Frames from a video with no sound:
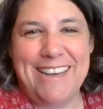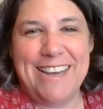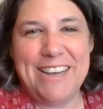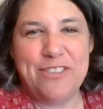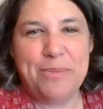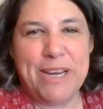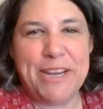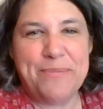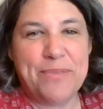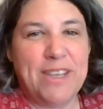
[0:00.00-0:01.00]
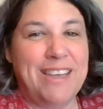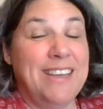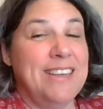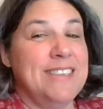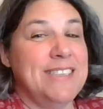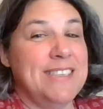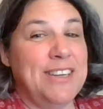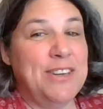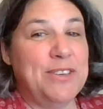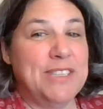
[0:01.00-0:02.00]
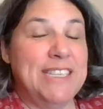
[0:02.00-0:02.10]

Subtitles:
Hi, everybody. So,